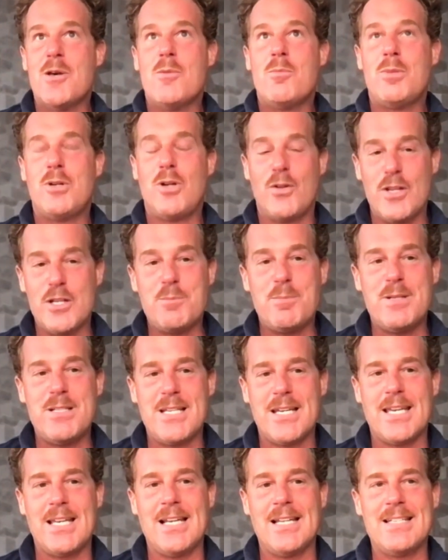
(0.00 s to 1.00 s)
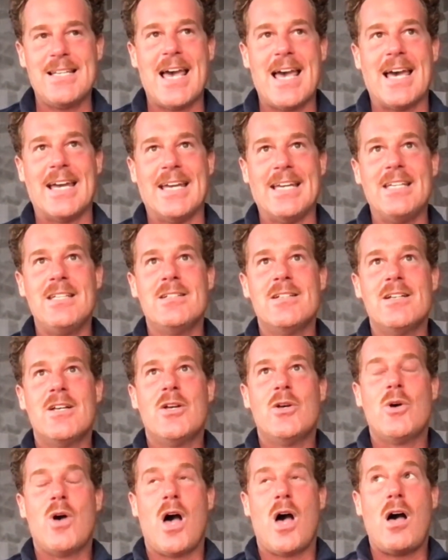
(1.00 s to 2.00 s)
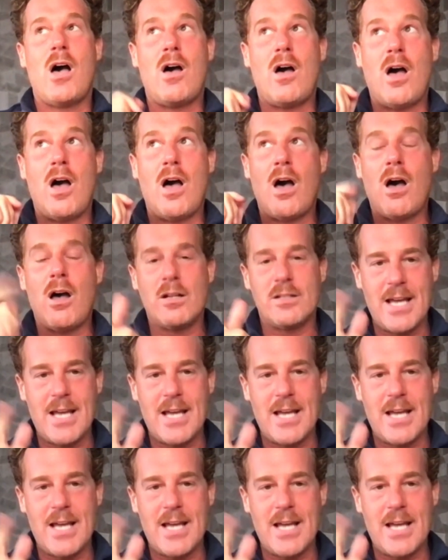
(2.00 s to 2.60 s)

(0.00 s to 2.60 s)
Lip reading: But on this particular day, our